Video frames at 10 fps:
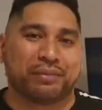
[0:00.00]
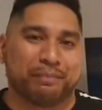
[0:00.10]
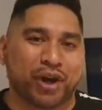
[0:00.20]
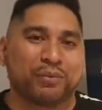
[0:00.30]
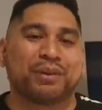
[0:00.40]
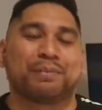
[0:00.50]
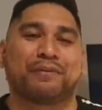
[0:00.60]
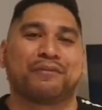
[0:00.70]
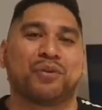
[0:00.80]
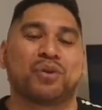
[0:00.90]
the moment
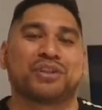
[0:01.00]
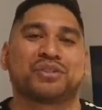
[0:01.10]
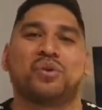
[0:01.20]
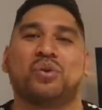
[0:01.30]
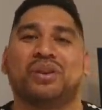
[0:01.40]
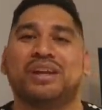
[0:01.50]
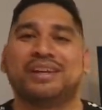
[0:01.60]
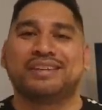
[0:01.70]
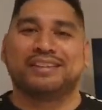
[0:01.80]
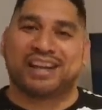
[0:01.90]
before it's all
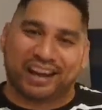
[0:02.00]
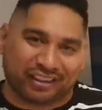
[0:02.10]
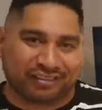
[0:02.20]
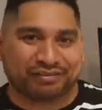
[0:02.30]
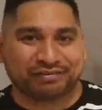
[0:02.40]
done.